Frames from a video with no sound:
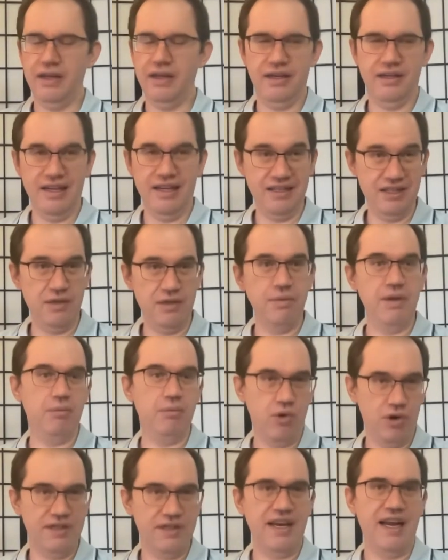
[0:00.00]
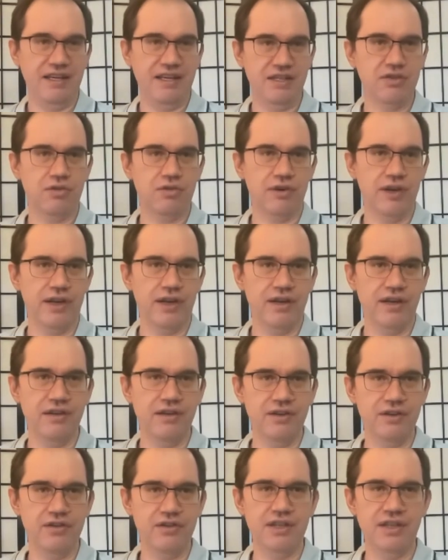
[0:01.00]
tends to be more task oriented.
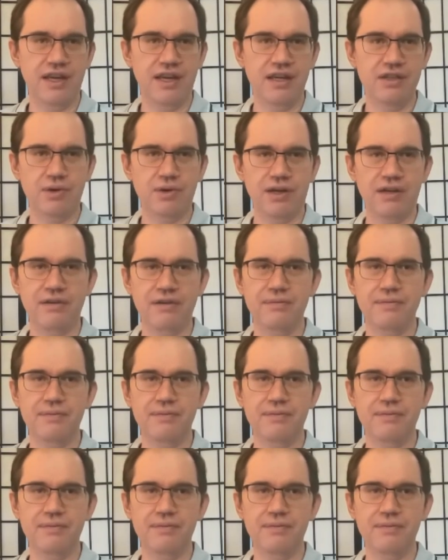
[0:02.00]
Do you see that as well?